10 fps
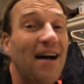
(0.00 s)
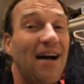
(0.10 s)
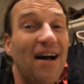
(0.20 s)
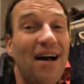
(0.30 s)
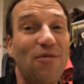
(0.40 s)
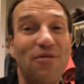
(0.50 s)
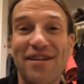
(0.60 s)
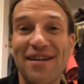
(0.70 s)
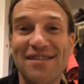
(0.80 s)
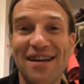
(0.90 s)
Well,
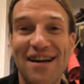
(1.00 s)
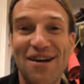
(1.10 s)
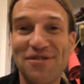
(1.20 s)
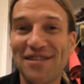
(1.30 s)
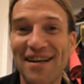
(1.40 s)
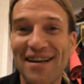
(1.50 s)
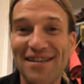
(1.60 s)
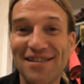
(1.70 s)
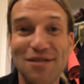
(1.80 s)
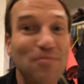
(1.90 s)
kids, once
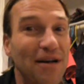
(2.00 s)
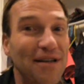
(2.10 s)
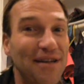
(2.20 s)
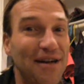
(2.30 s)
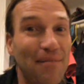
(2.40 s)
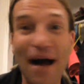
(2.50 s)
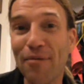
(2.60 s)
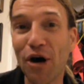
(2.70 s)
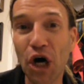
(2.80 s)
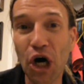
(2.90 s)
again, this has been the
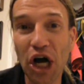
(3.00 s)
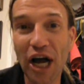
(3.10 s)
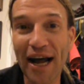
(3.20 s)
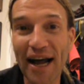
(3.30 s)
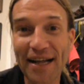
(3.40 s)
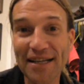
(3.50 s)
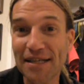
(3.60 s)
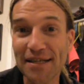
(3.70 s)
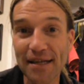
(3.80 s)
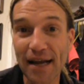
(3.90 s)
Bible, and
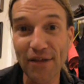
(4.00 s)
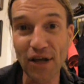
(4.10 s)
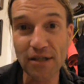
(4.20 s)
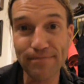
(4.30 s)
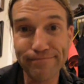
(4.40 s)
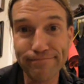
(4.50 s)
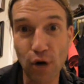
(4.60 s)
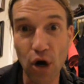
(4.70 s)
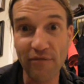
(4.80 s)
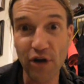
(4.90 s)
this is an atheist
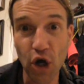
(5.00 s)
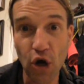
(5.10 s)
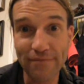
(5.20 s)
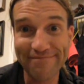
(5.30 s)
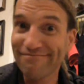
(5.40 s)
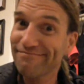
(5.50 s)
point of view.